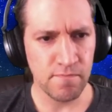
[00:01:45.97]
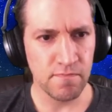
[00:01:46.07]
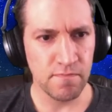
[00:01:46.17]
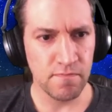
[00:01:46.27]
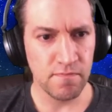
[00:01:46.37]

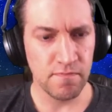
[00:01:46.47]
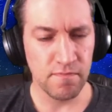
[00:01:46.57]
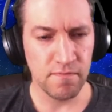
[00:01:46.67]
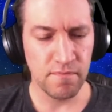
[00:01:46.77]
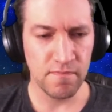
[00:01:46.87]

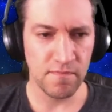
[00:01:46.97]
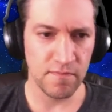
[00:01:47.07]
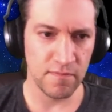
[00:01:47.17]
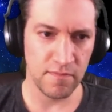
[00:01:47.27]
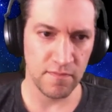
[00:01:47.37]

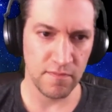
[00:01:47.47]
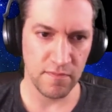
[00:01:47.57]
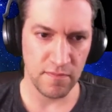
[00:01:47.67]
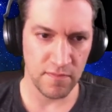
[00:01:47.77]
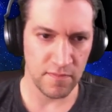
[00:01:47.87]
Nothing is said.